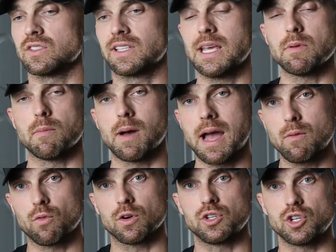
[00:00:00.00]
just keep in
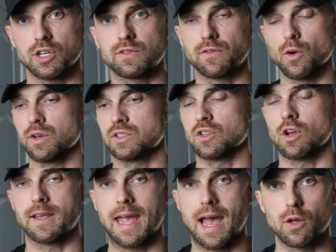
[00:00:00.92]
mind we're just focused
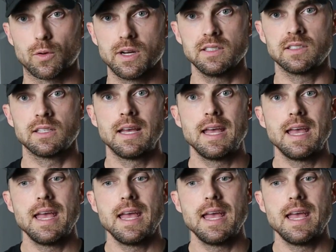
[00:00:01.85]
on calories